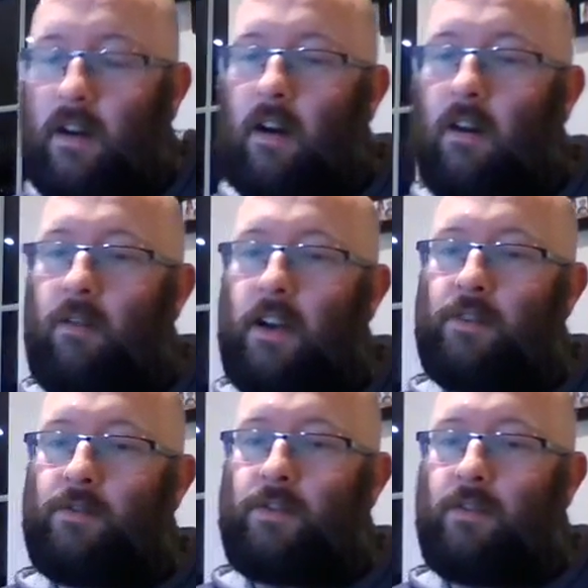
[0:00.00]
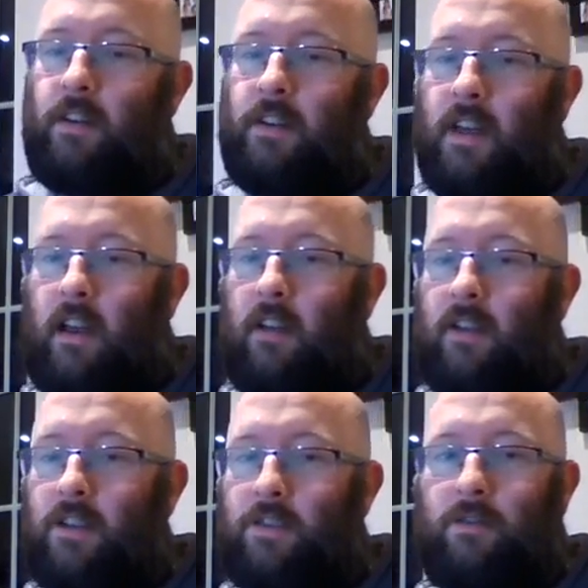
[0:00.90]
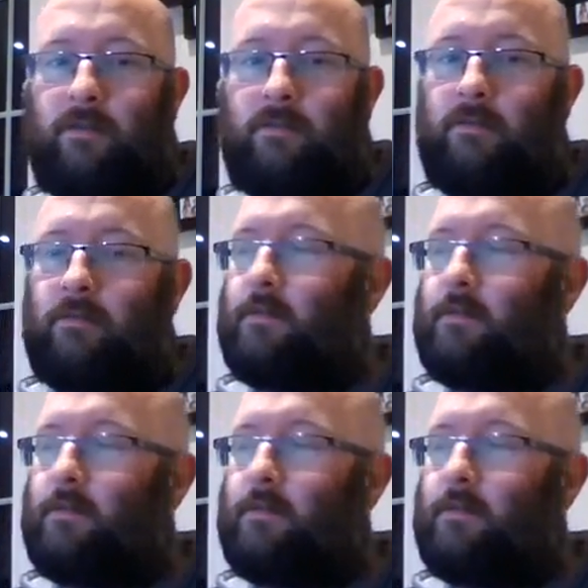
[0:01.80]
Oh, Rachel's joined. Hello, Rachel.